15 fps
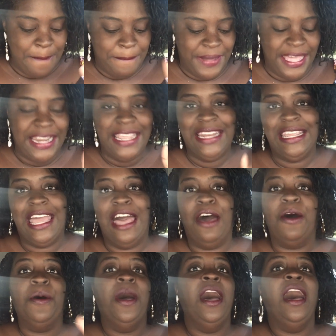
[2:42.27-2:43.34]
But
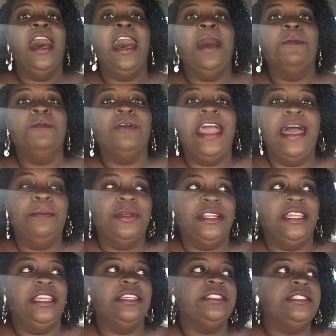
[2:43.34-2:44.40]
anyhow, I'm
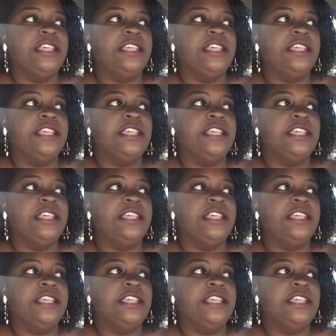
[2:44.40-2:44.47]
rambling.